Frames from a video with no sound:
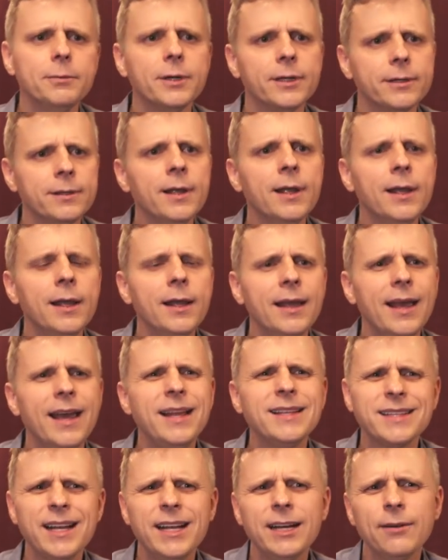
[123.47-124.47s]
And
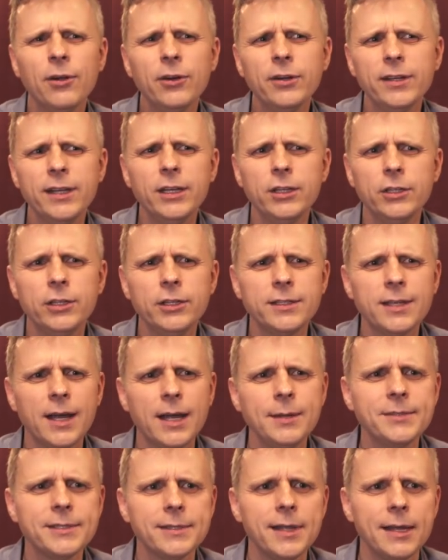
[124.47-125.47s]
it's kind of hard to get a good
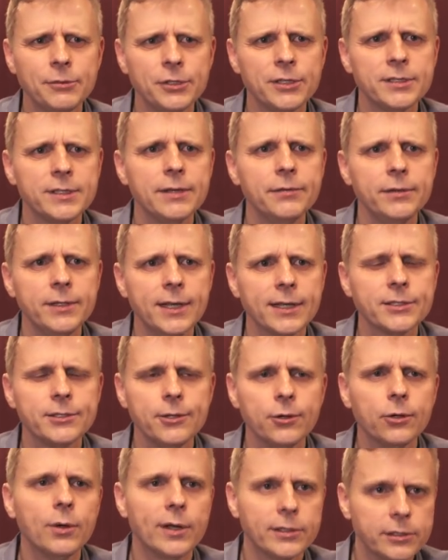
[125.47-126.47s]
timestamp just given
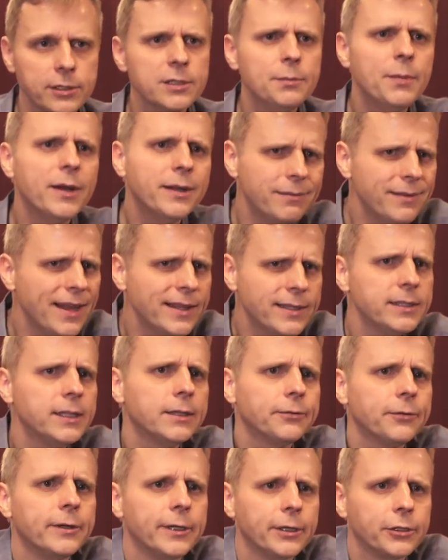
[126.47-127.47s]
yes-no questions, but that's a
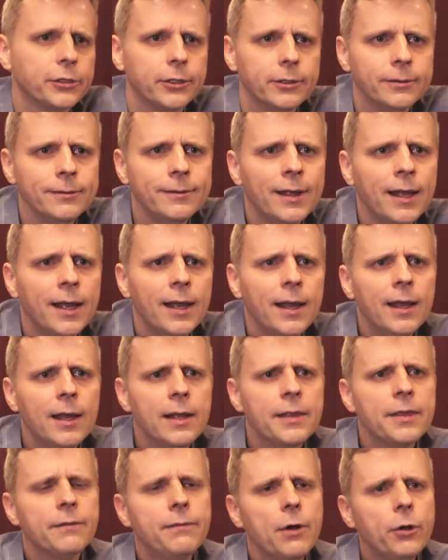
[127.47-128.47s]
different issue.
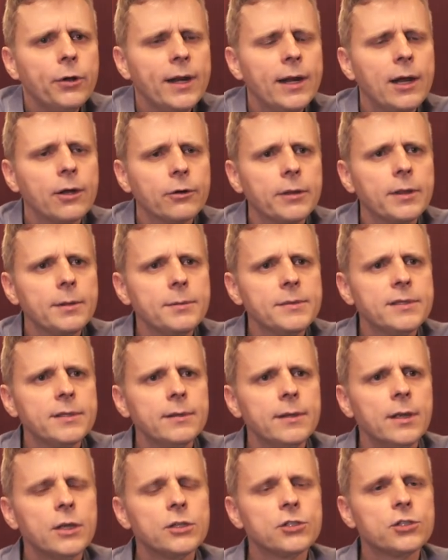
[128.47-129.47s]
The voting algorithms
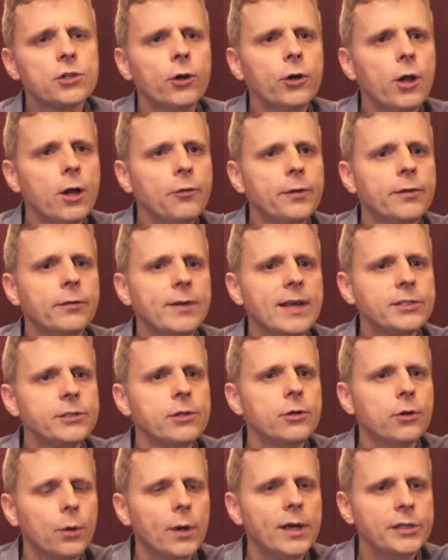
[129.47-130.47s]
start off with
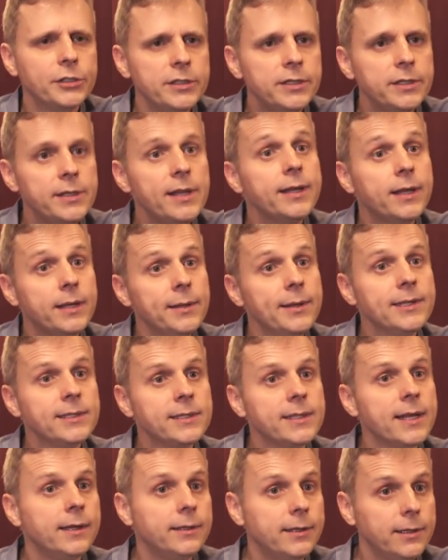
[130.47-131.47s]
yes-no questions, and then they get
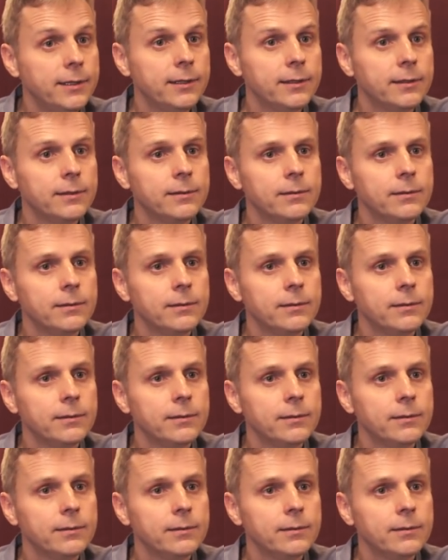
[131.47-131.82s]
extended.